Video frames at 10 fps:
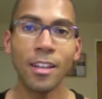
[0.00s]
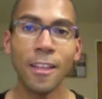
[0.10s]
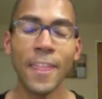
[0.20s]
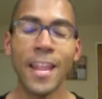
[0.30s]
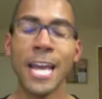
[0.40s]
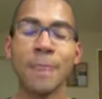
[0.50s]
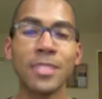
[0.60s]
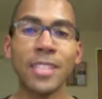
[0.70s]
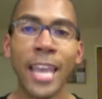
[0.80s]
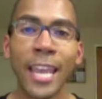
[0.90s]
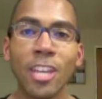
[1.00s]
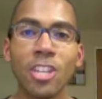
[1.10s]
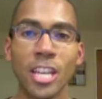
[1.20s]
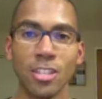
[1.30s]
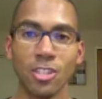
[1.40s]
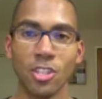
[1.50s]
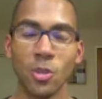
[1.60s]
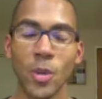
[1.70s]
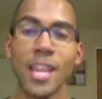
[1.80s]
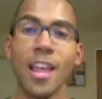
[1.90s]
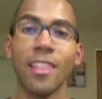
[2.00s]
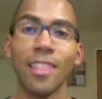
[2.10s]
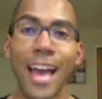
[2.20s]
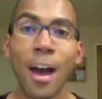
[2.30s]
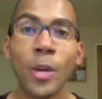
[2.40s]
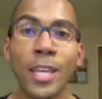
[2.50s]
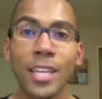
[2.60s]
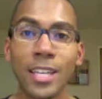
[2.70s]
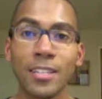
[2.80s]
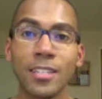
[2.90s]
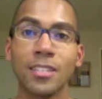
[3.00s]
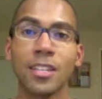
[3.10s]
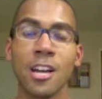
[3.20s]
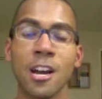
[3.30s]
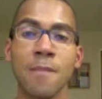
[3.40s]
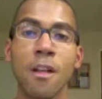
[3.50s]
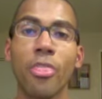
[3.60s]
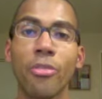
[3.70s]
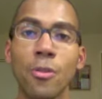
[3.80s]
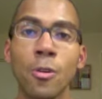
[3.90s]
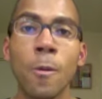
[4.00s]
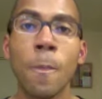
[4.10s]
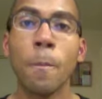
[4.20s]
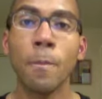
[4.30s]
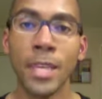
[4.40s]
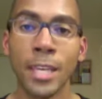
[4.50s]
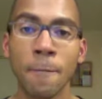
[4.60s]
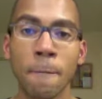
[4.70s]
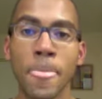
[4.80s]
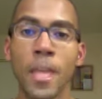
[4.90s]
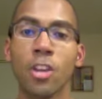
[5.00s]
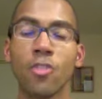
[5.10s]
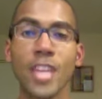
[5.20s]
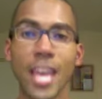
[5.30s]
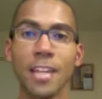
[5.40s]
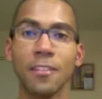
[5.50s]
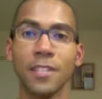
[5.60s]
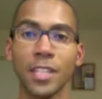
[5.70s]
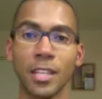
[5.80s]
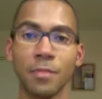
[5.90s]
that I'm saying yes to and allowing it to come through me creatively,